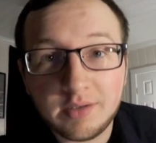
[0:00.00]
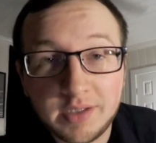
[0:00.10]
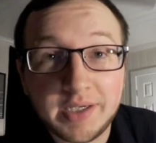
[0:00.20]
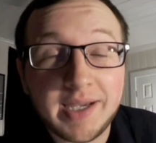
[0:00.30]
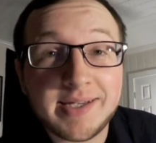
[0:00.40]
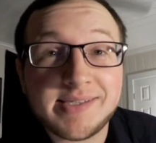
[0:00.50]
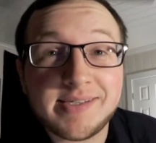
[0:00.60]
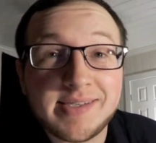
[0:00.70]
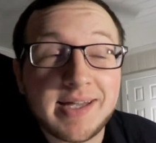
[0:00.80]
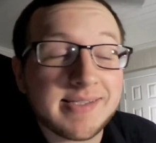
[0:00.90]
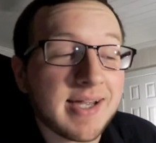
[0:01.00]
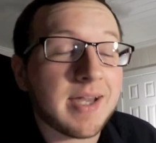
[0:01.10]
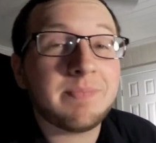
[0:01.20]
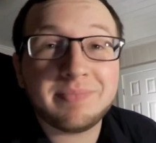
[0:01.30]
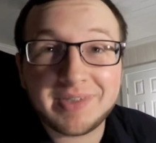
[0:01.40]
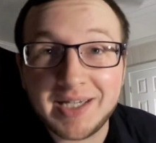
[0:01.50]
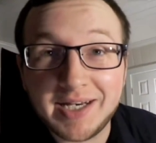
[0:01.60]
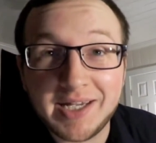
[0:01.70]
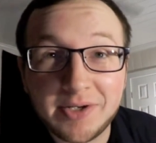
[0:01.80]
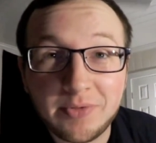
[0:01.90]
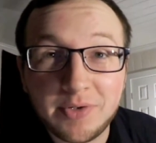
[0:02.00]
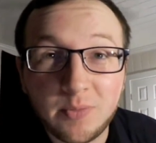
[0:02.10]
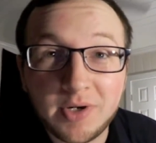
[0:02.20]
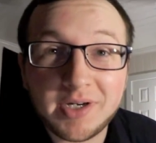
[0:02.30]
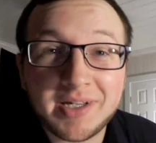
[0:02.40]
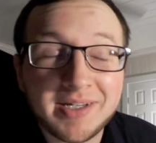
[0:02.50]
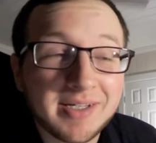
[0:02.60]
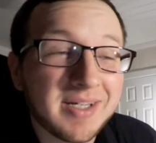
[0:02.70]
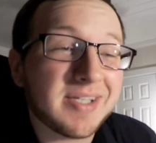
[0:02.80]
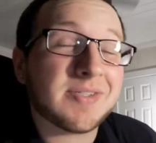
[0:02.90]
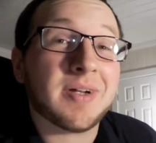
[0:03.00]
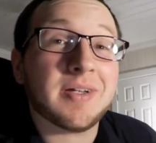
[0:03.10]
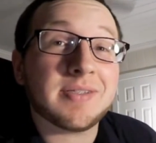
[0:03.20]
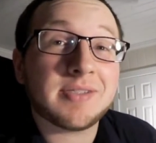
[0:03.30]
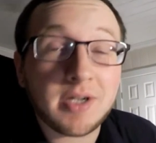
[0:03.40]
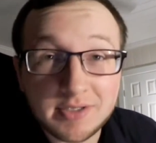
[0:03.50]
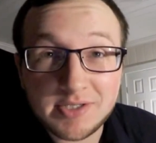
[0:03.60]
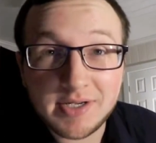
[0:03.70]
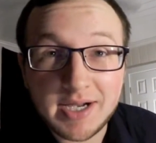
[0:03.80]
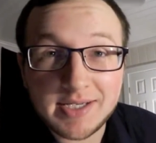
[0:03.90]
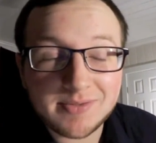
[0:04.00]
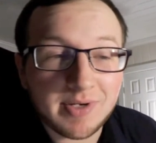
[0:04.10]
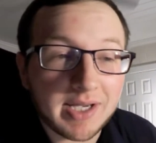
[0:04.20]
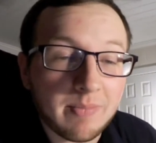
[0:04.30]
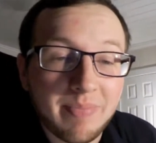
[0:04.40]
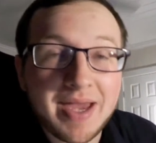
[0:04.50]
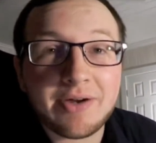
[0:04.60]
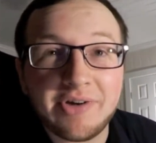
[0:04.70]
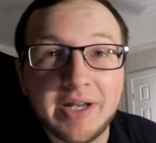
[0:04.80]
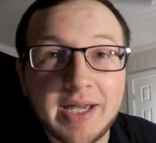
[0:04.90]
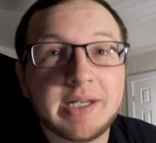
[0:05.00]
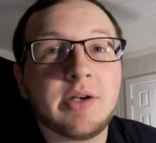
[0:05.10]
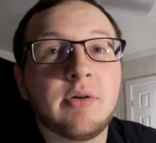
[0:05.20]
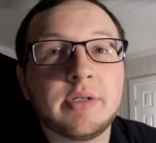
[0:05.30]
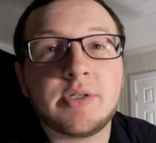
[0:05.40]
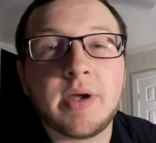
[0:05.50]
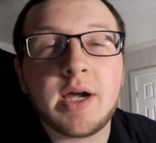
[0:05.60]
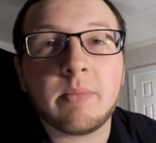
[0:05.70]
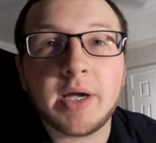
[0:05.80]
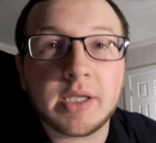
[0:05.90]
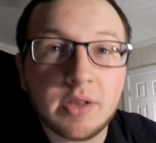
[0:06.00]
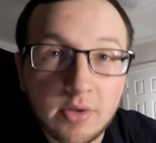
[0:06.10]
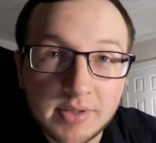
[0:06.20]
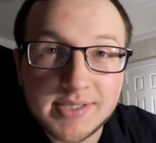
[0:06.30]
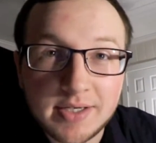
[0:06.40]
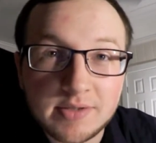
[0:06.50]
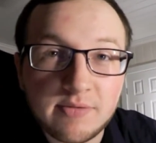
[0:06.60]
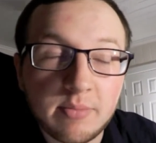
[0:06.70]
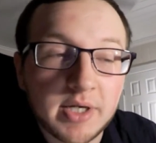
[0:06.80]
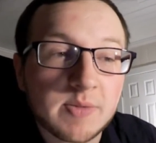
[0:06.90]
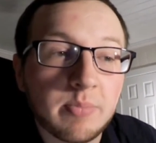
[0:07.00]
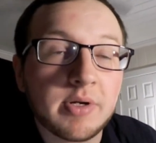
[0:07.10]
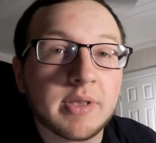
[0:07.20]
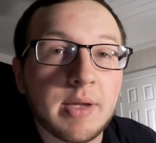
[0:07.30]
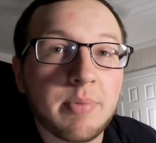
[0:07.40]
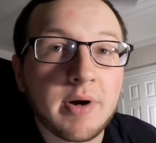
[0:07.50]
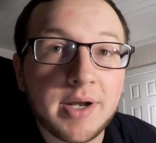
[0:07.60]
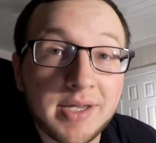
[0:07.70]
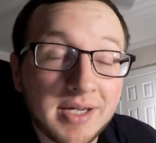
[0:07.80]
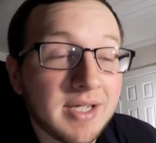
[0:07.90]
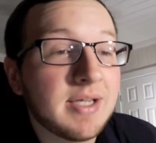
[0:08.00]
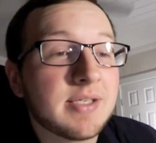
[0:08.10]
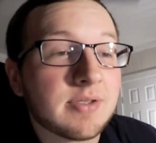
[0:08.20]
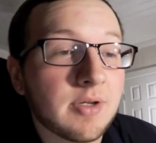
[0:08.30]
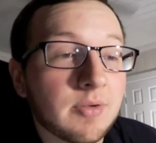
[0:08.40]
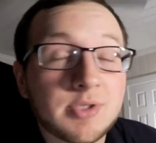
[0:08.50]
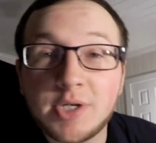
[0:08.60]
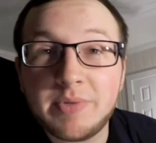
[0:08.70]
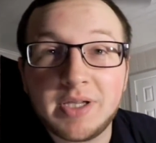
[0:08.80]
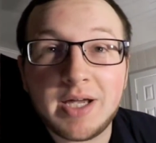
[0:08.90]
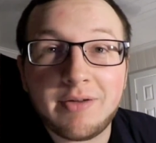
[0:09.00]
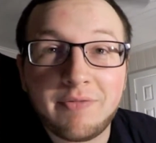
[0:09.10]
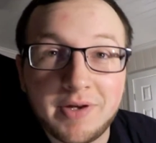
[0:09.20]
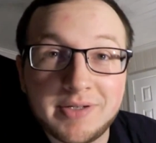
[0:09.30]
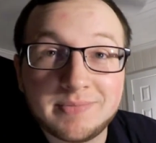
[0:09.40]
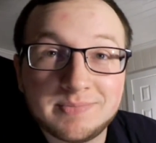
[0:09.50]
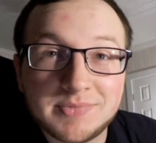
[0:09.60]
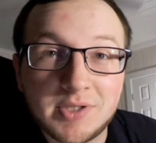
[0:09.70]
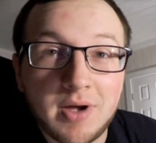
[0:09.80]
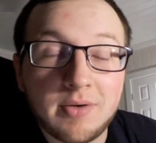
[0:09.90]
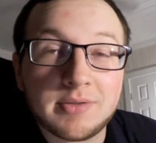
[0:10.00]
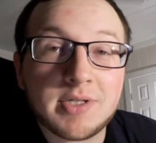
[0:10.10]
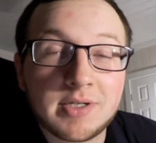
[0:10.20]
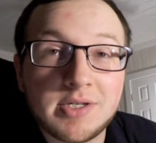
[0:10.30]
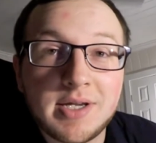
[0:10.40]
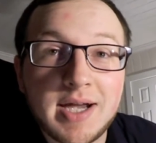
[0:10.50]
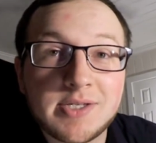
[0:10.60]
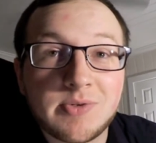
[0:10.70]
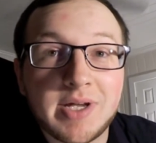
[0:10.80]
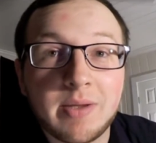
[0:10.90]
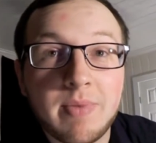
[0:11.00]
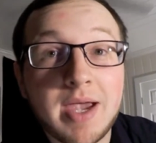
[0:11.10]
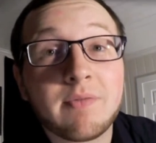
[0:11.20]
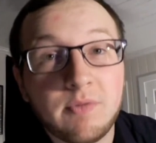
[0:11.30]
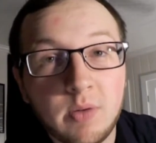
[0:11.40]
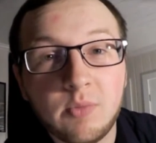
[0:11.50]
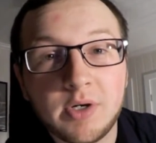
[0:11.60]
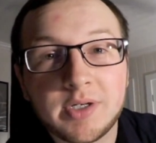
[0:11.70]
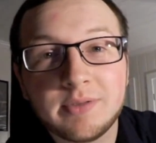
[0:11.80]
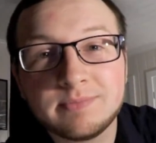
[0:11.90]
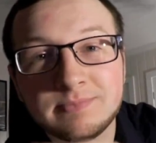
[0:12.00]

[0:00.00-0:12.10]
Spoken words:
All right, guys, it is that time. Got to get going to work. So I'll talk to you guys when I get back. We're going to head on over to Eric, Mike, and Logan's house for Mike's birthday party. So it should be a lot of fun. So I'll talk to you guys when I get back from work.